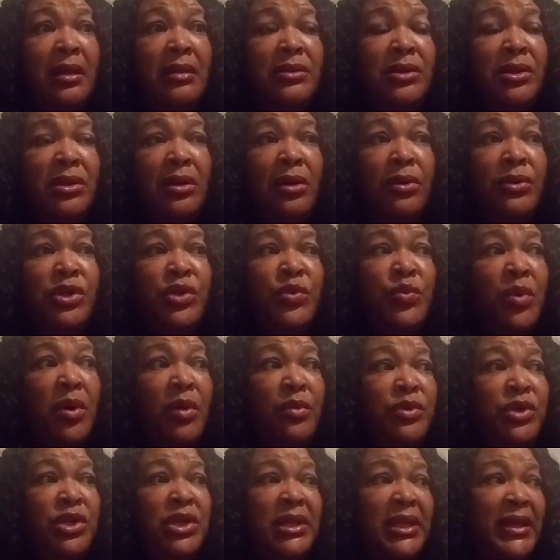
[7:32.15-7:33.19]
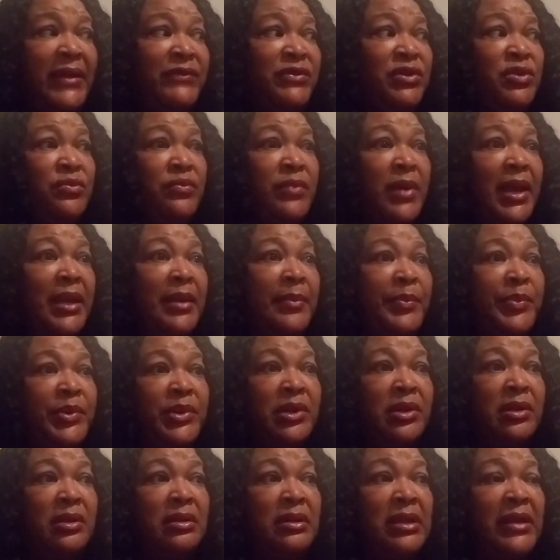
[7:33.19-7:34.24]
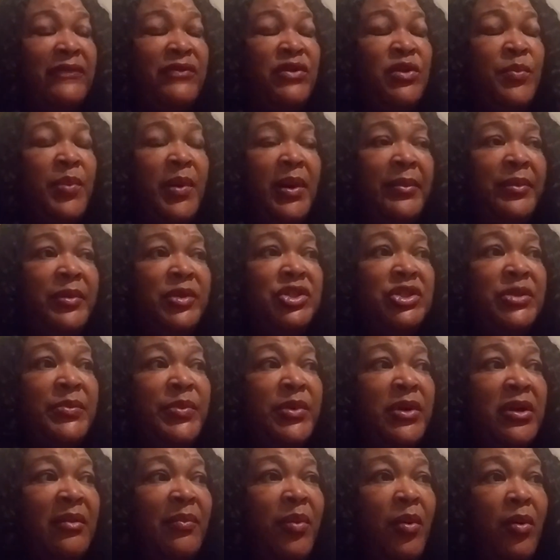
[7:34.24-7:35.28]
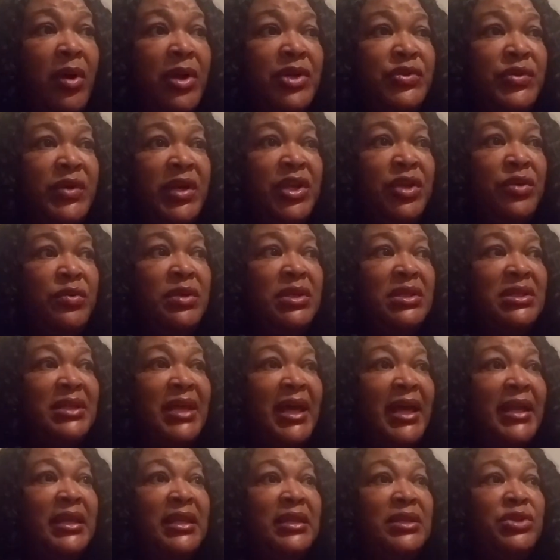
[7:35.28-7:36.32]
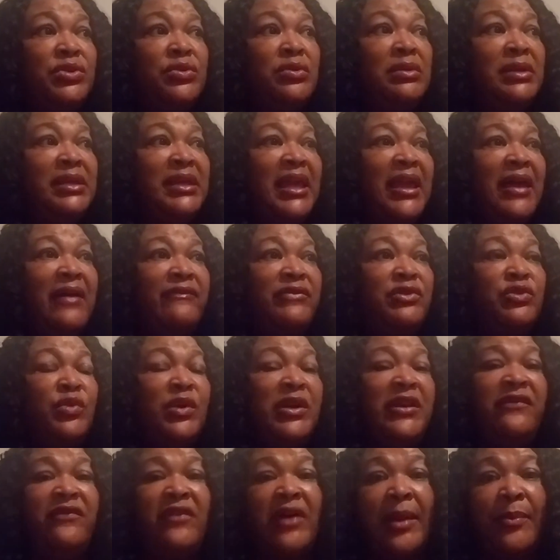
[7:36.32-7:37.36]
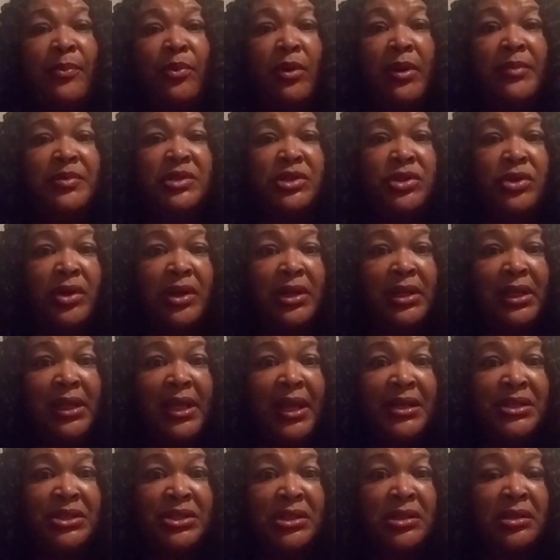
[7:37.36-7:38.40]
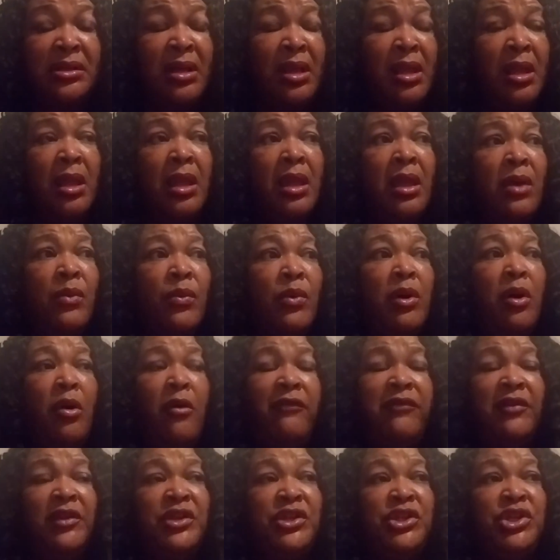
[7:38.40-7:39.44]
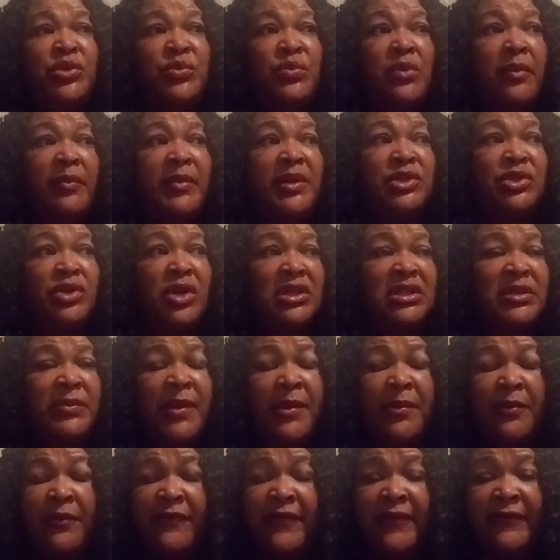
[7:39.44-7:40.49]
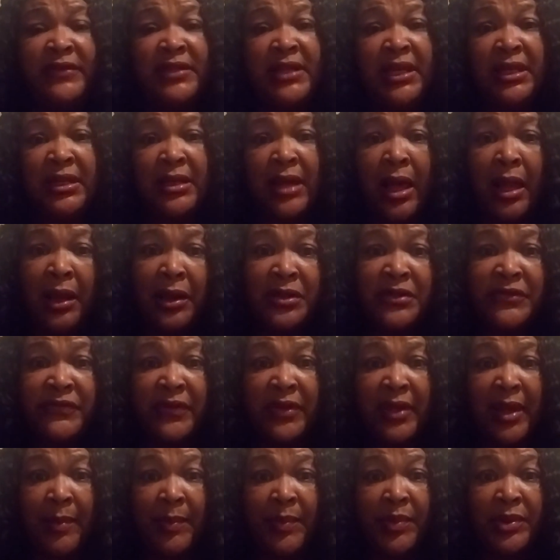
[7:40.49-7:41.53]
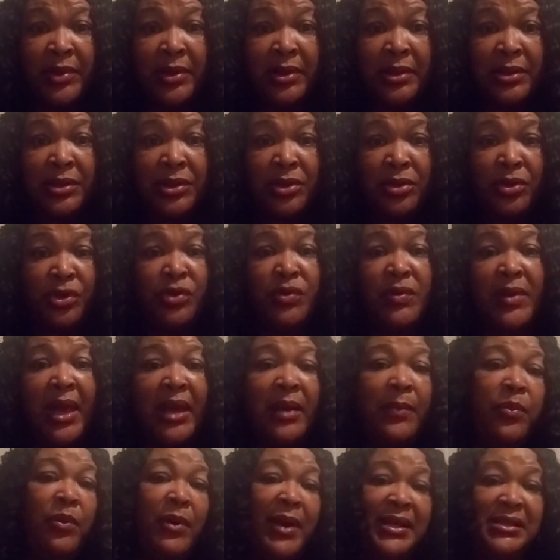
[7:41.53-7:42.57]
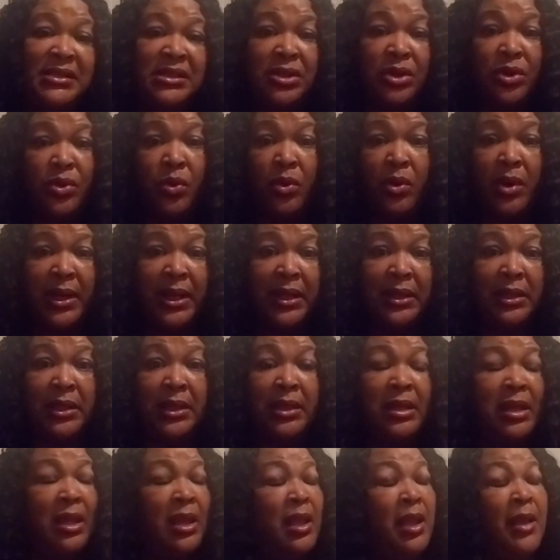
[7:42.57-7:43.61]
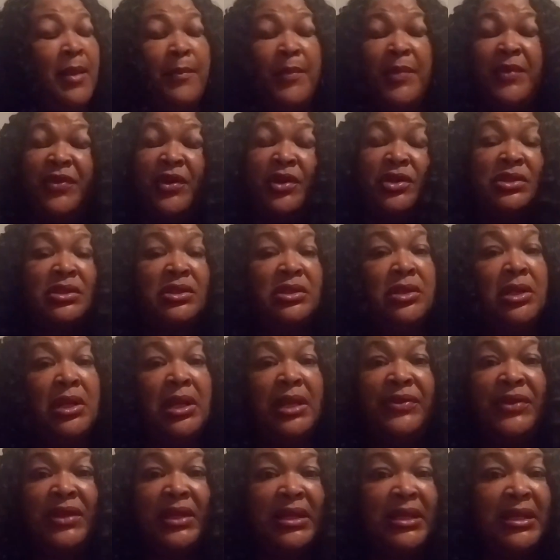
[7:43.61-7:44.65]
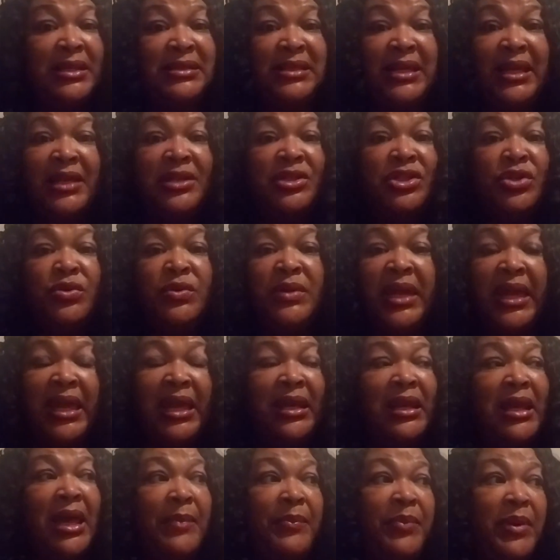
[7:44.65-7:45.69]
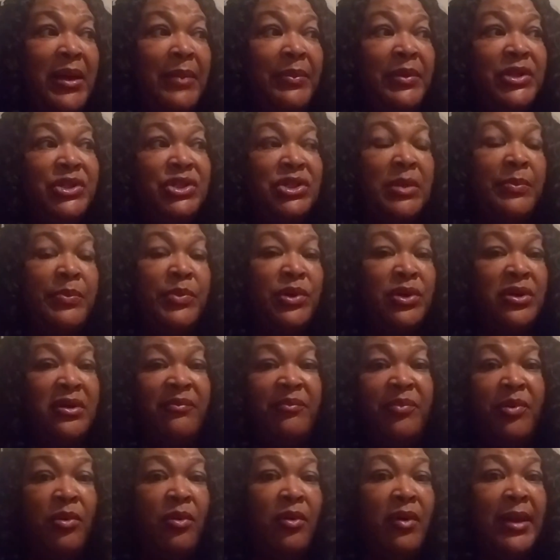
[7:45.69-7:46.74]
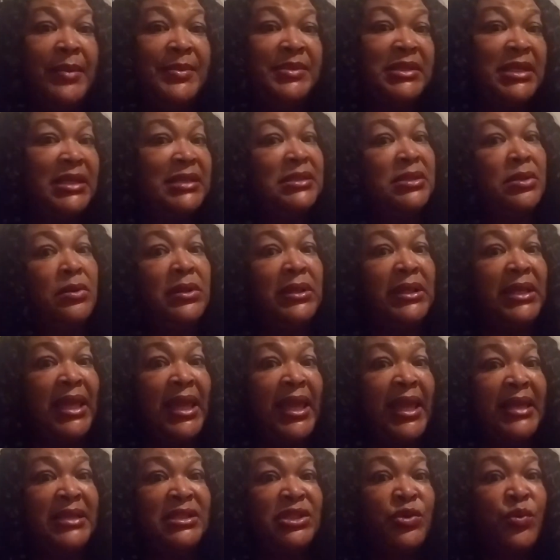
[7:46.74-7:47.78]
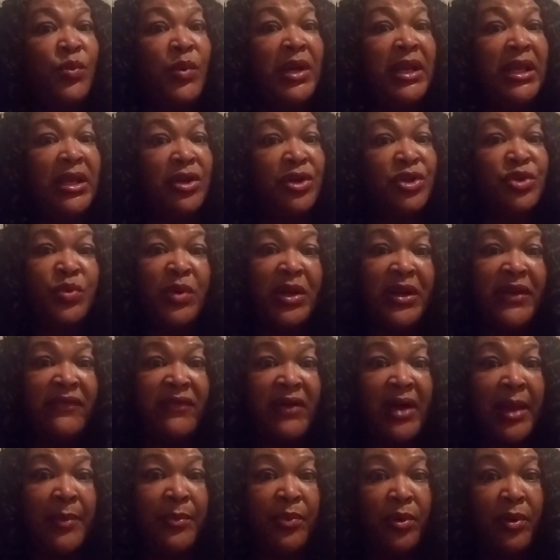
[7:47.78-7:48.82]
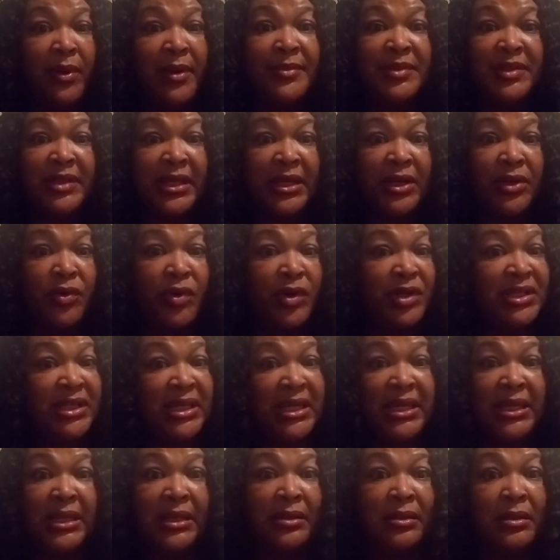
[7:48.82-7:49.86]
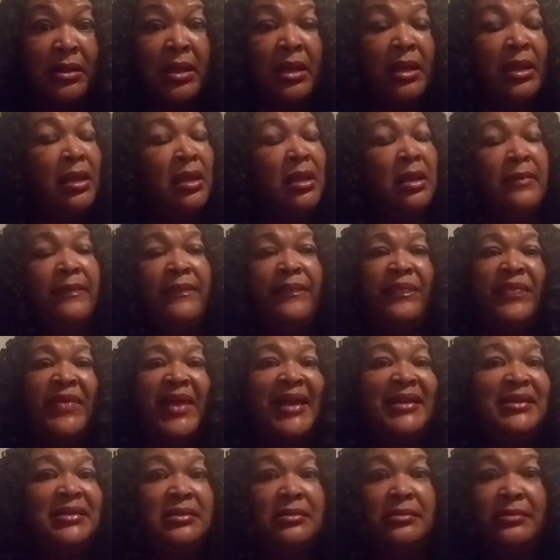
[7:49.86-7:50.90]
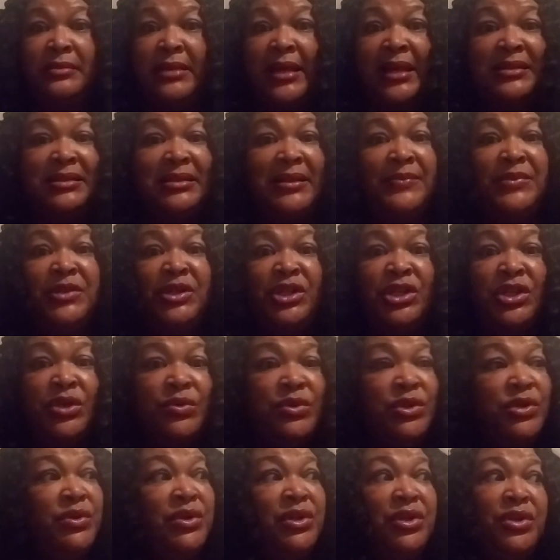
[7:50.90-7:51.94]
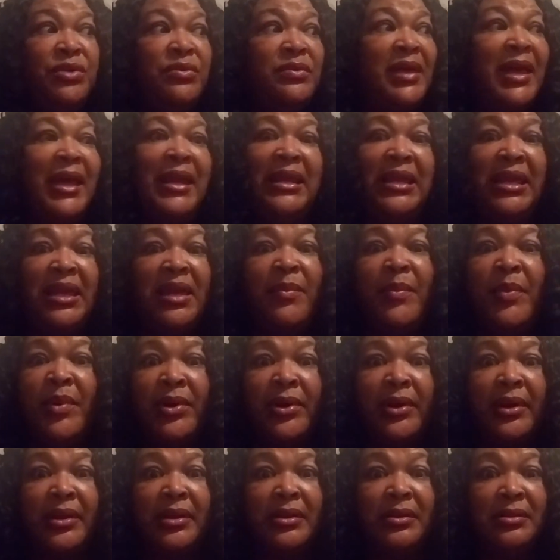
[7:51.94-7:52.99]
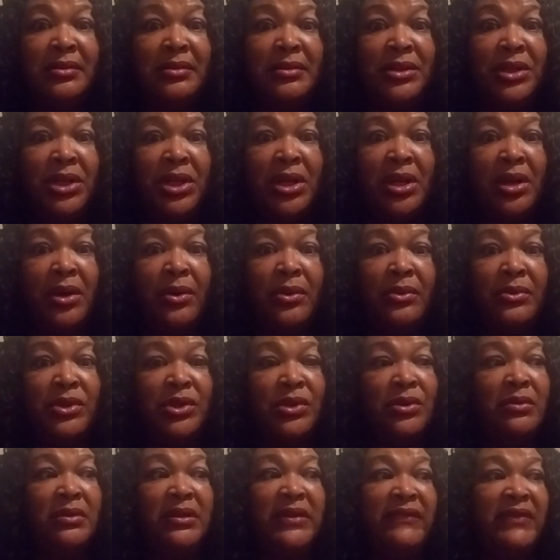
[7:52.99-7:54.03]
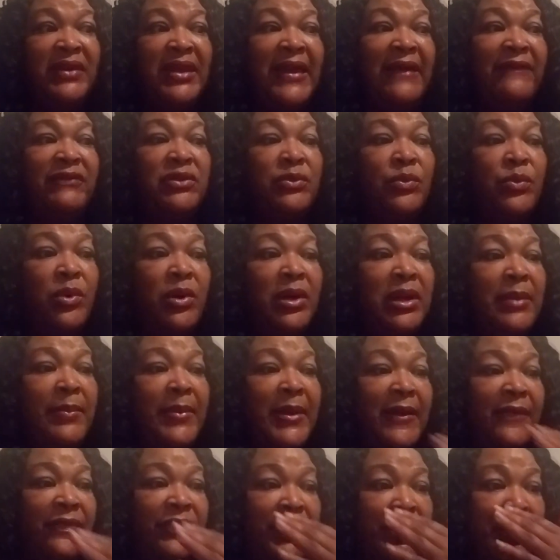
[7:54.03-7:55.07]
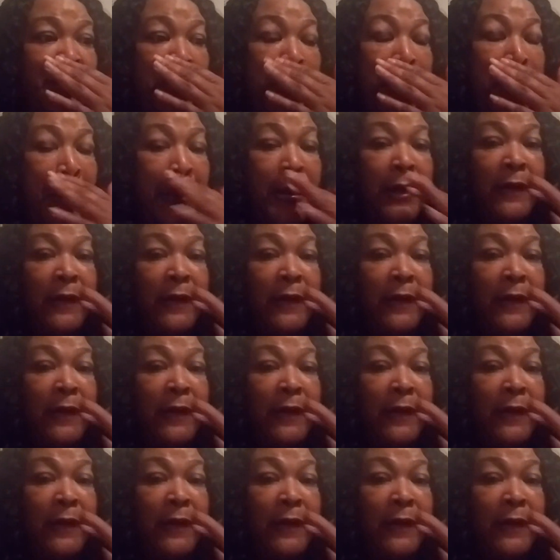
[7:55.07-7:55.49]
you know, you won't, you know, if you write a book, if you publish a book of poetry and you decide that you only have 25 poems in your collection, well, hopefully you won't be charging people $15 for that book. You know, you got to price it accordingly, but there's nothing that says you cannot publish a book of poems that's only has 20 to 25 poems in it, or 10. That's up to you. You could do that ebook. You know, you don't even have to worry about the